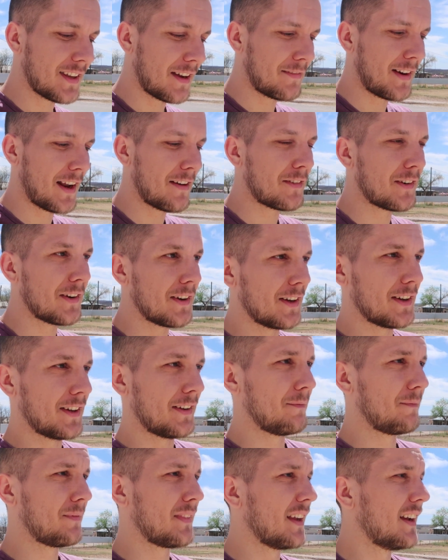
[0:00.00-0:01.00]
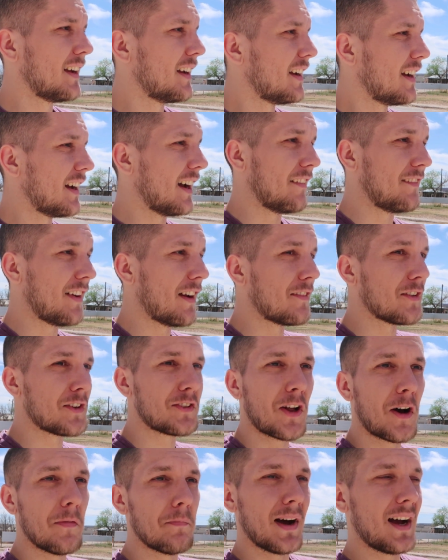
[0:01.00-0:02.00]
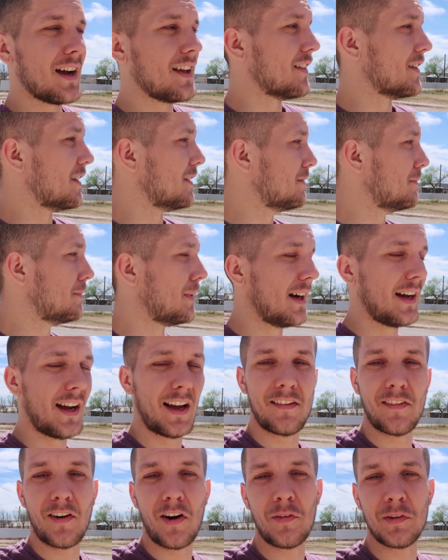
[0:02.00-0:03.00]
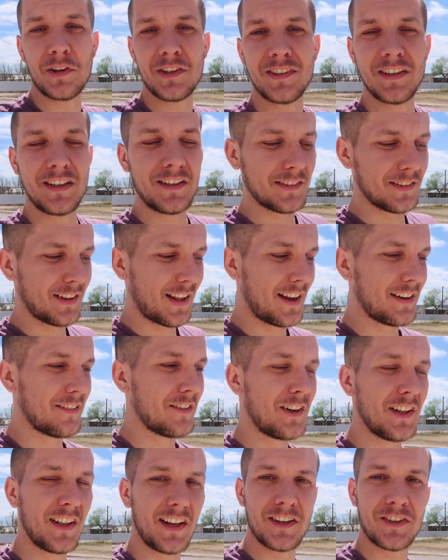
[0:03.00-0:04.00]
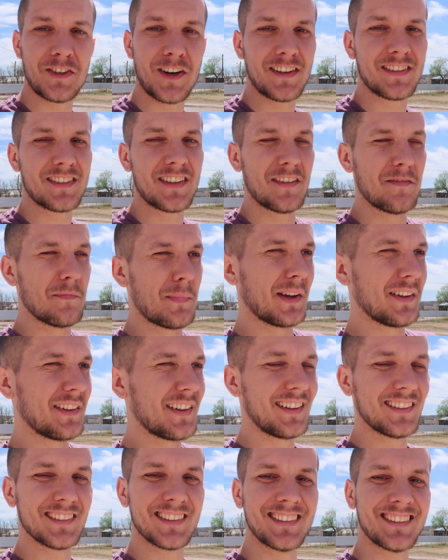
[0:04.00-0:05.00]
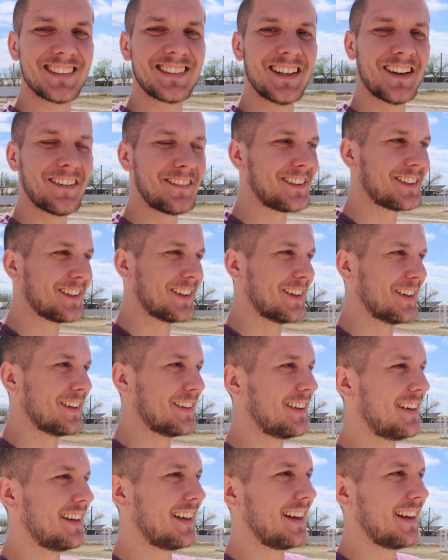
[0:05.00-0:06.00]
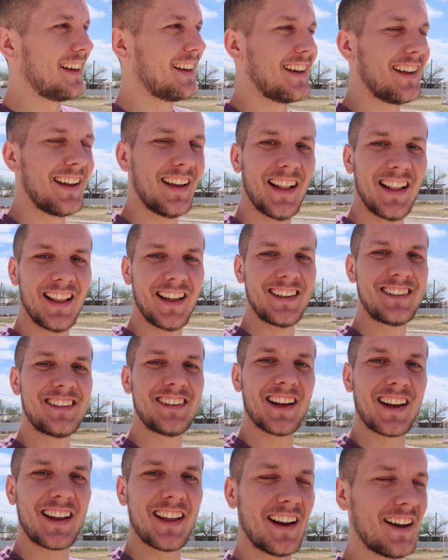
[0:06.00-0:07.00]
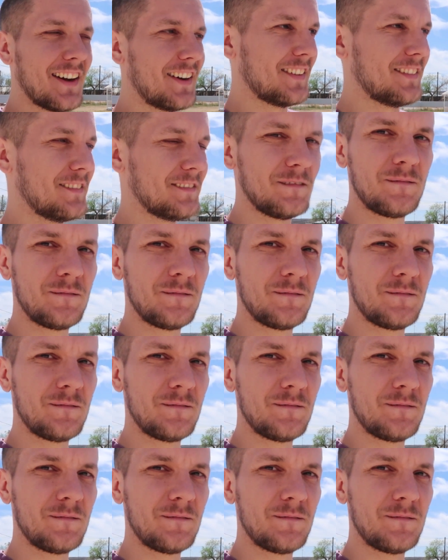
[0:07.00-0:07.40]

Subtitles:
I've never stopped by though, but I've always seen like really interesting buildings and stuff, so yeah, let's check it out.